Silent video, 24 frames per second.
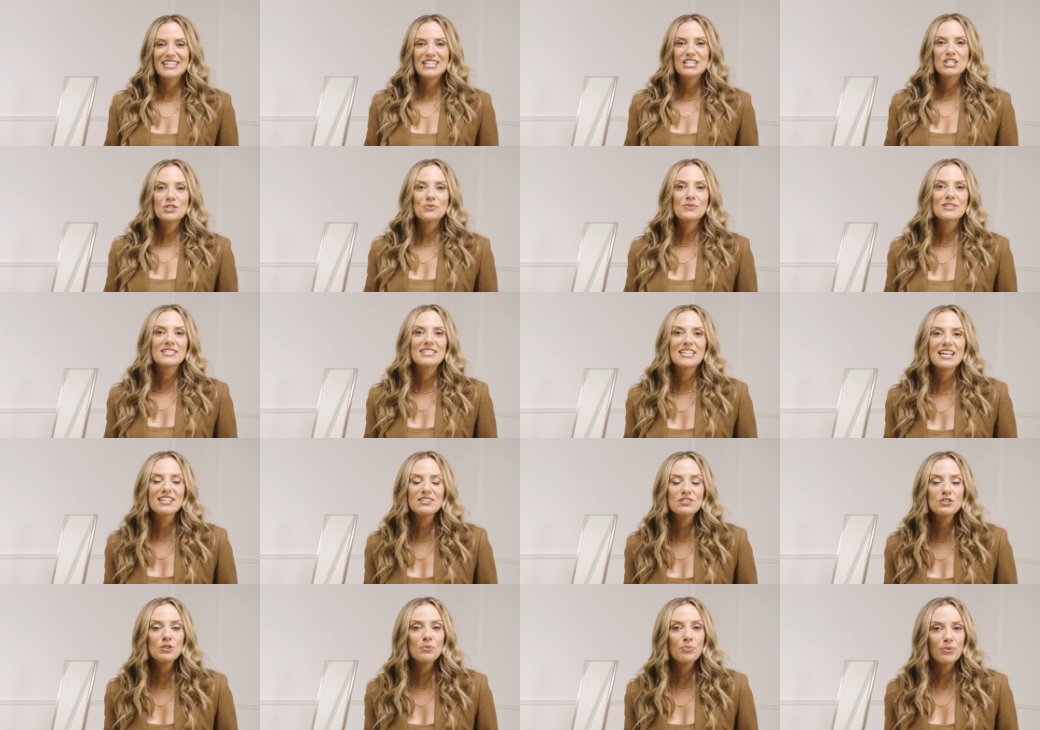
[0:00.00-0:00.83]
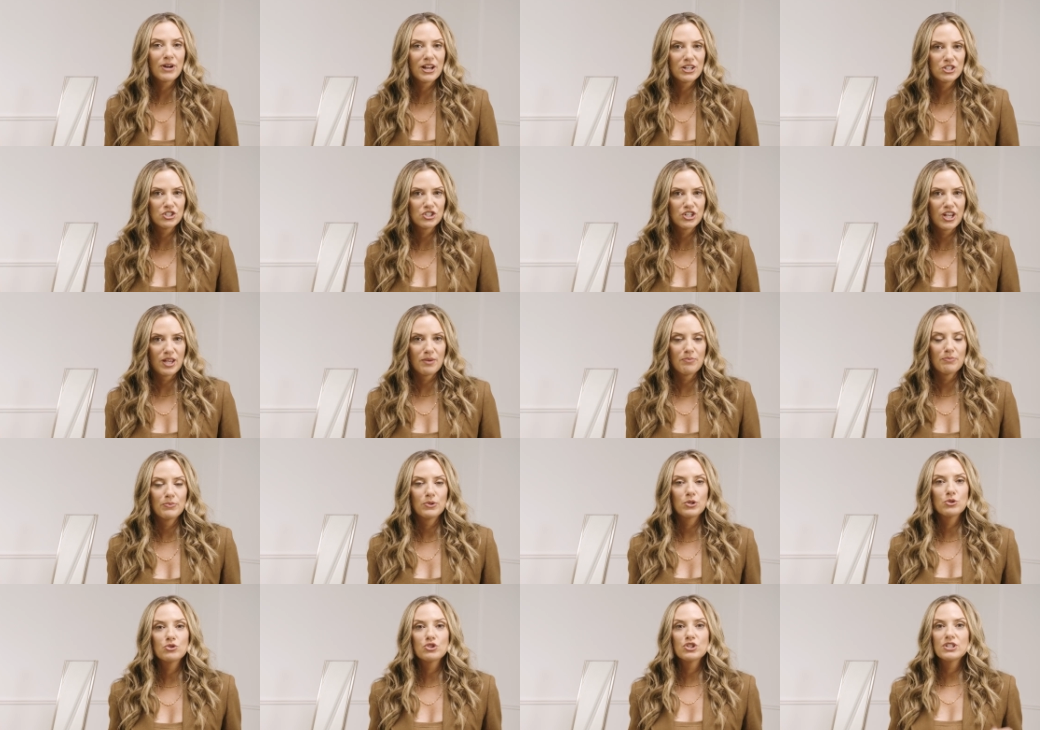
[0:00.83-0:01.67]
To assess your breast shape,
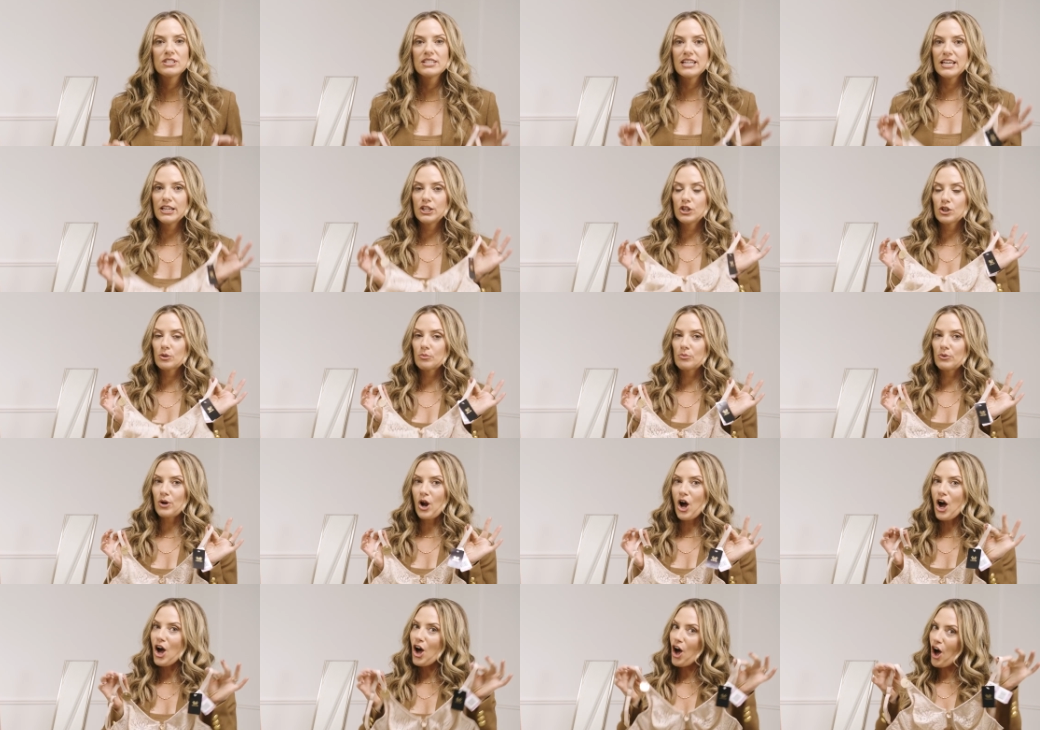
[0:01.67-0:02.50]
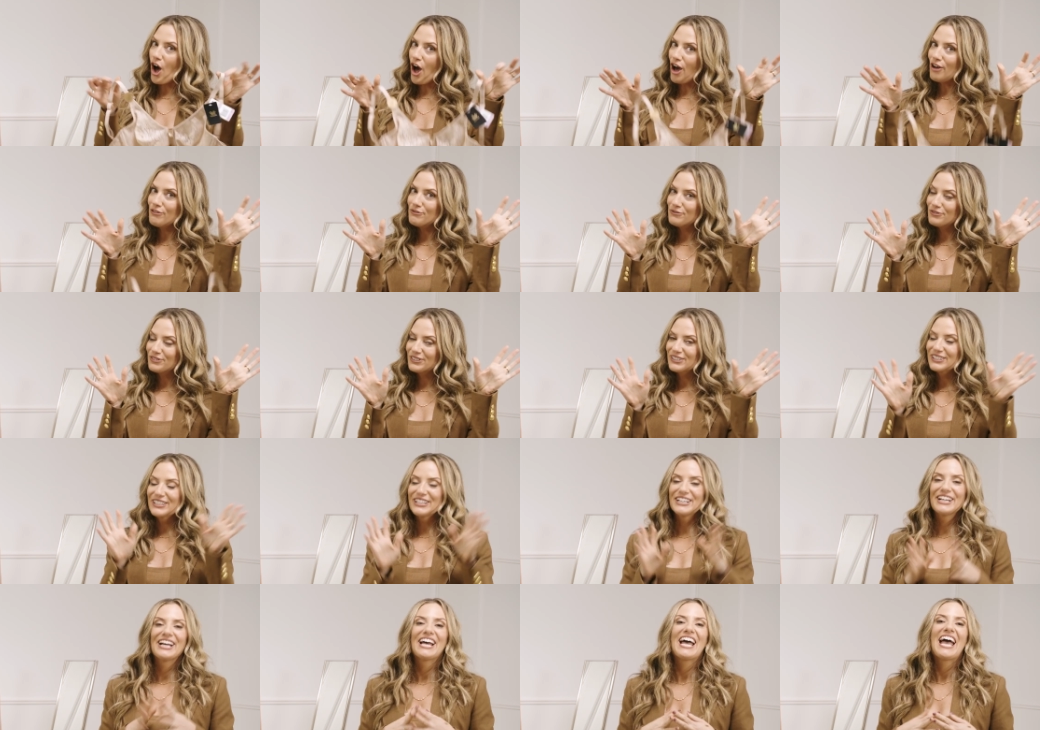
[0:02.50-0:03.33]
you should take your bra off
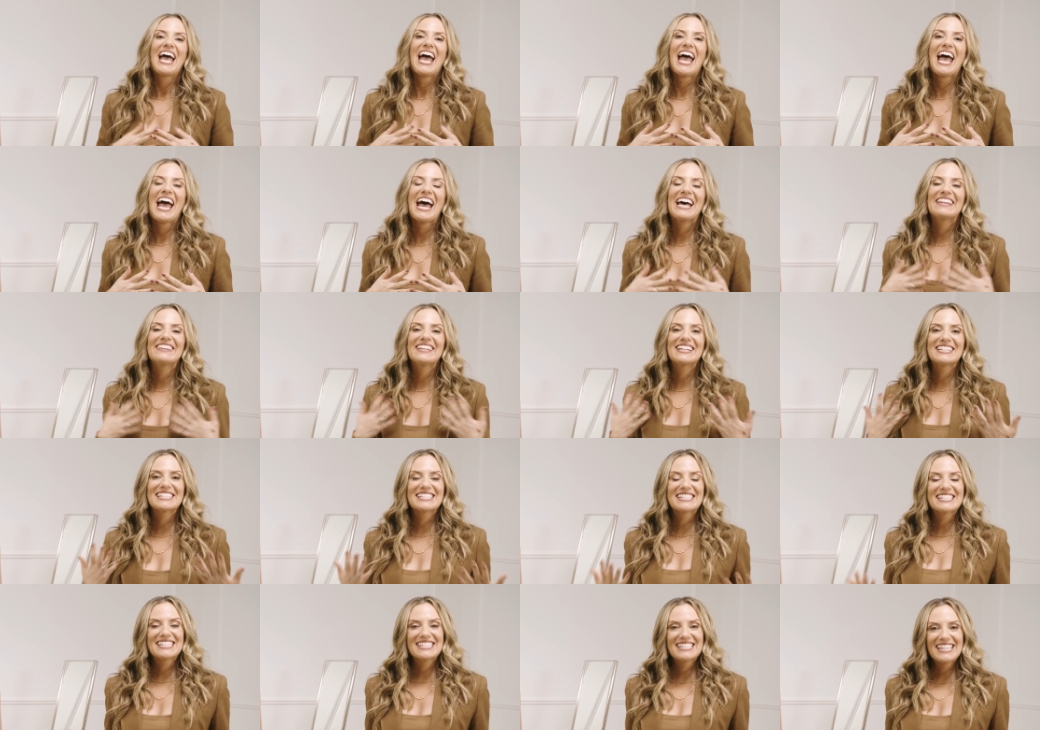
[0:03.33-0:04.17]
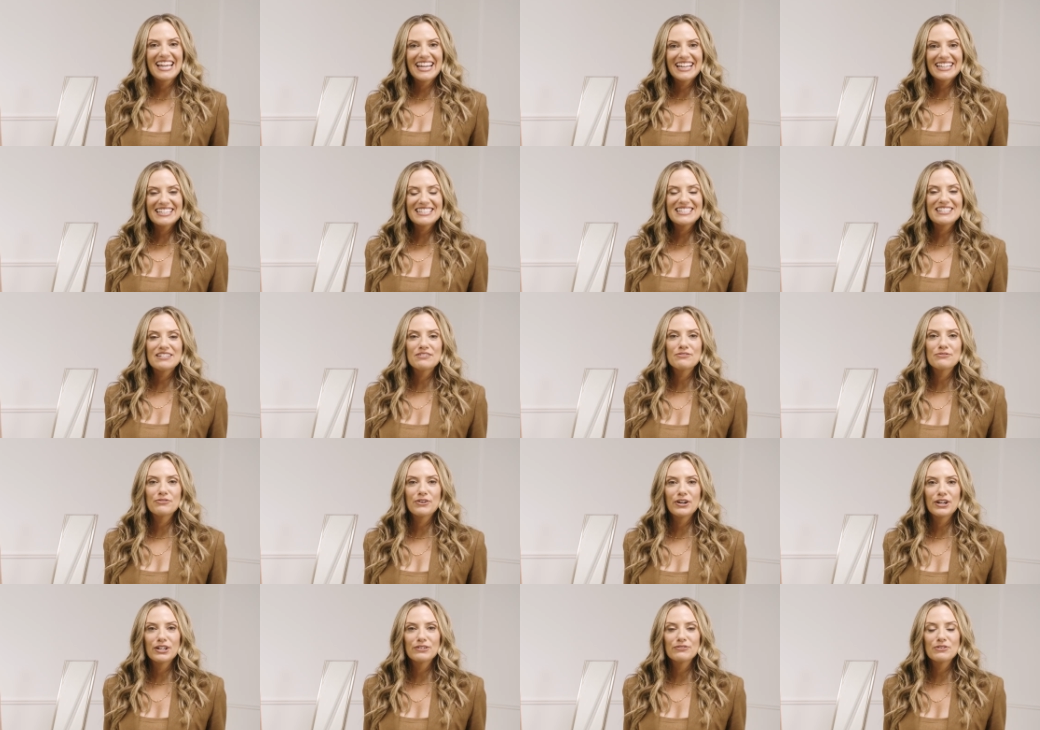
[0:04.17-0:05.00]
and then stand in
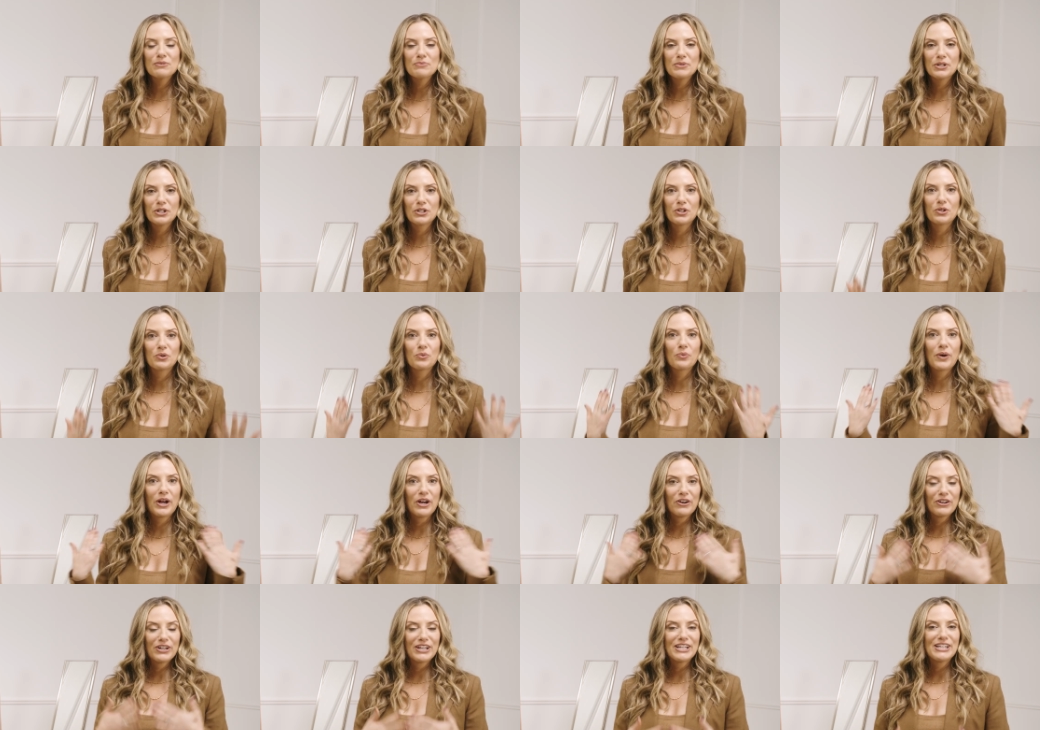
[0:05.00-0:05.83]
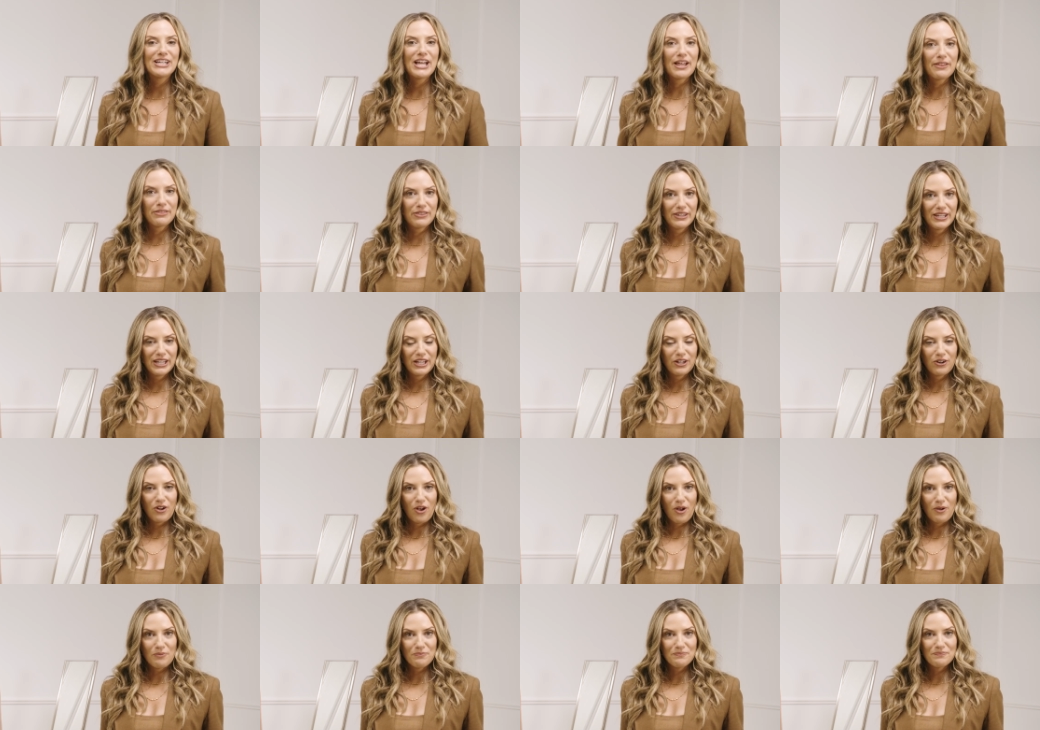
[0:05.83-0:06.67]
front of a mirror wearing nothing at
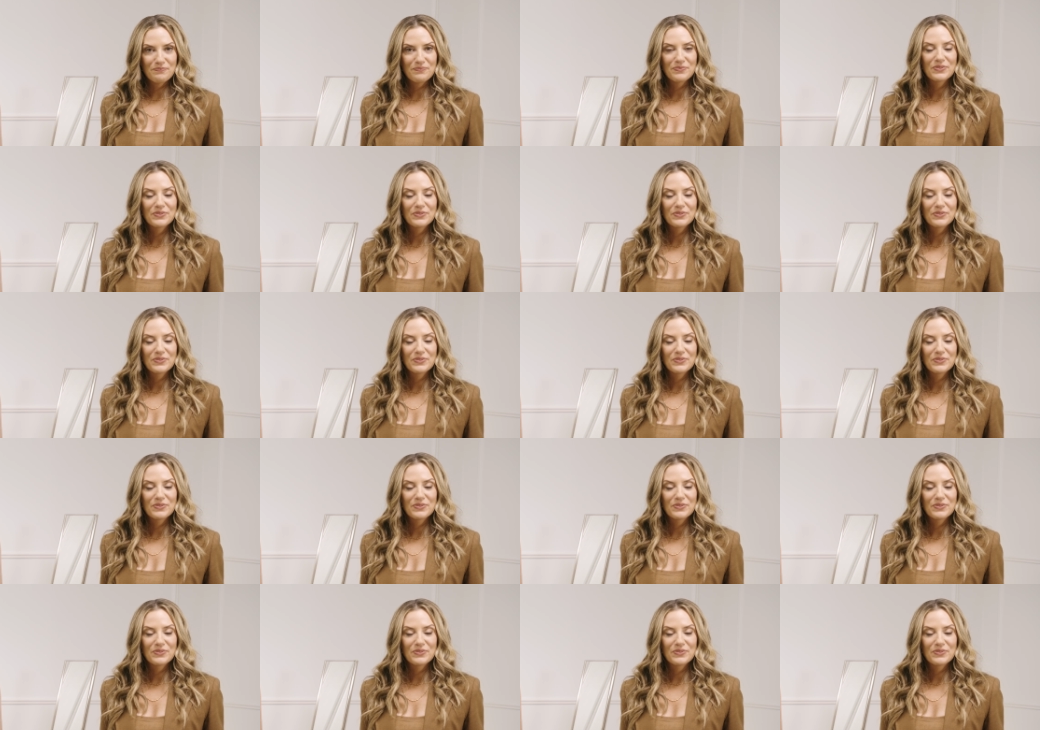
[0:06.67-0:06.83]
all.